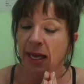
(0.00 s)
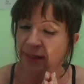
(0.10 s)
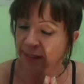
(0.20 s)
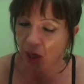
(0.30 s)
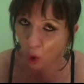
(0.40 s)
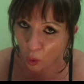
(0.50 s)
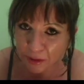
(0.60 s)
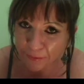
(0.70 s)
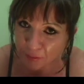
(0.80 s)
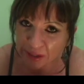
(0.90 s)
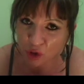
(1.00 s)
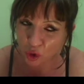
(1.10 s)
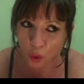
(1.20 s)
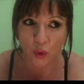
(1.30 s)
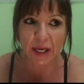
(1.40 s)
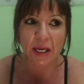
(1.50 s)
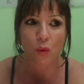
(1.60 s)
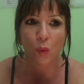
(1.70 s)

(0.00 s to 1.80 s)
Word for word: It's a whole different story